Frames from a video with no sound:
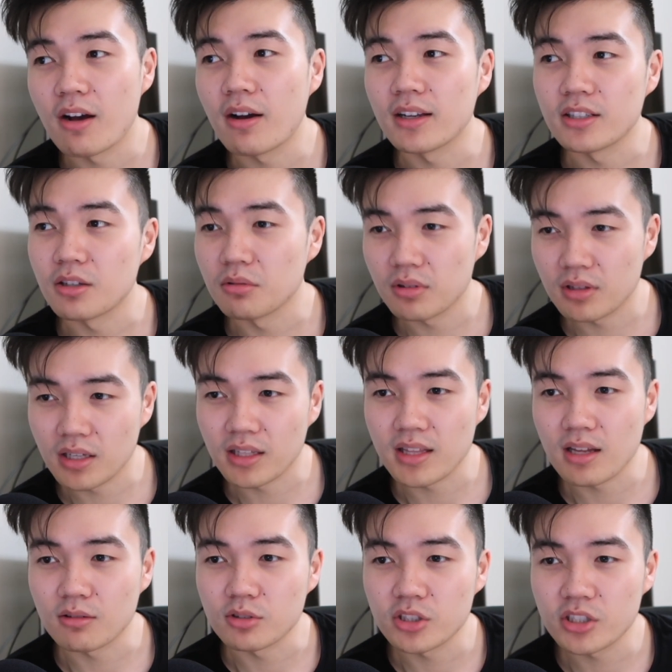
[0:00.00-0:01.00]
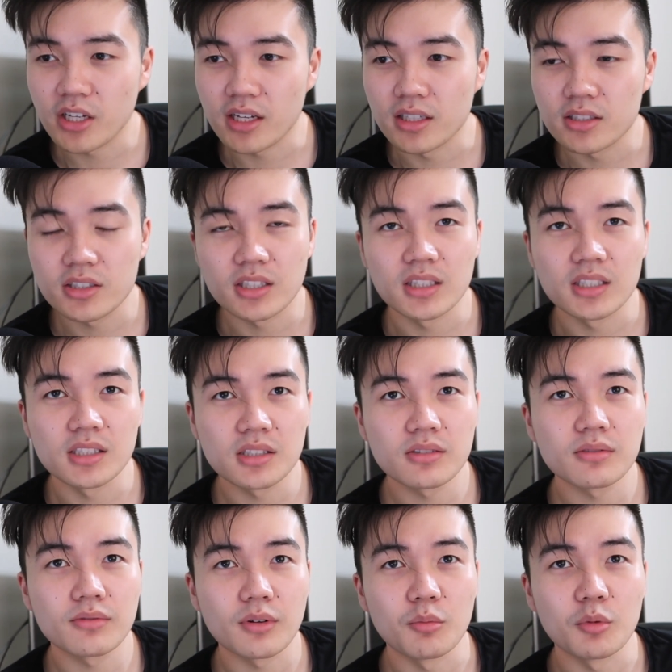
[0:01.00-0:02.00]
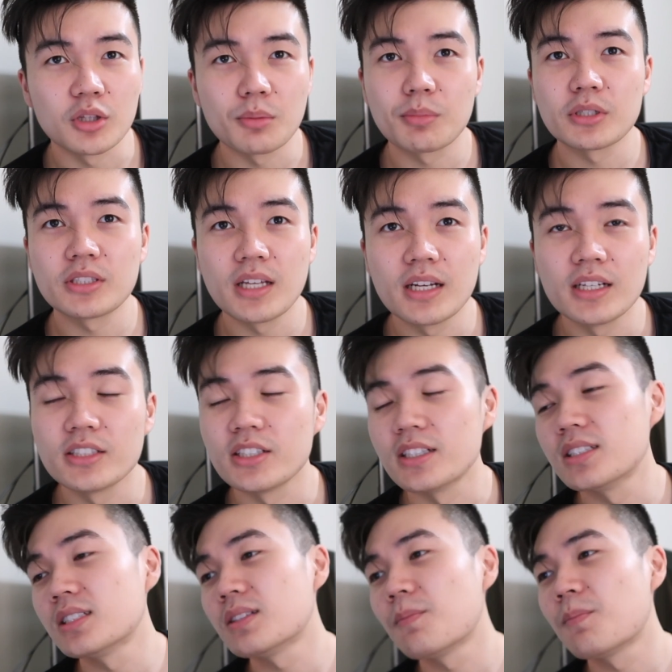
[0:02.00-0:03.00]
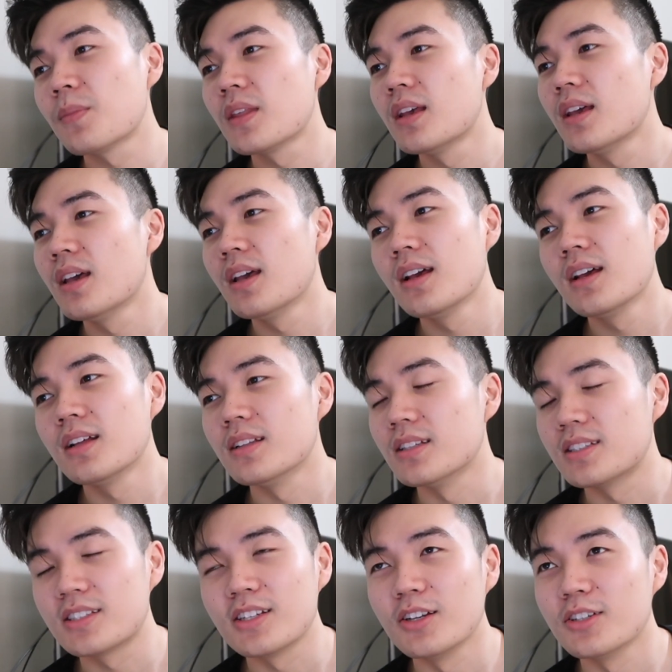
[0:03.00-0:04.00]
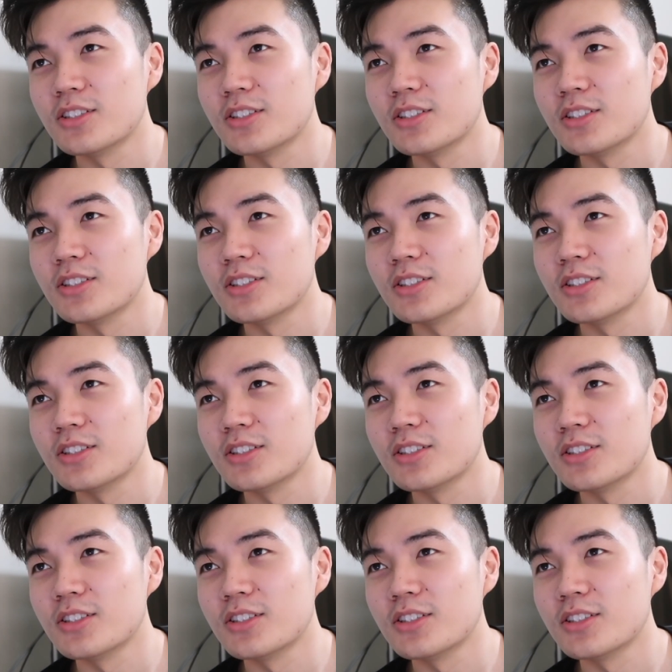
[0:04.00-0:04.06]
I don't think that'll change, at least from what the percentage is. This is so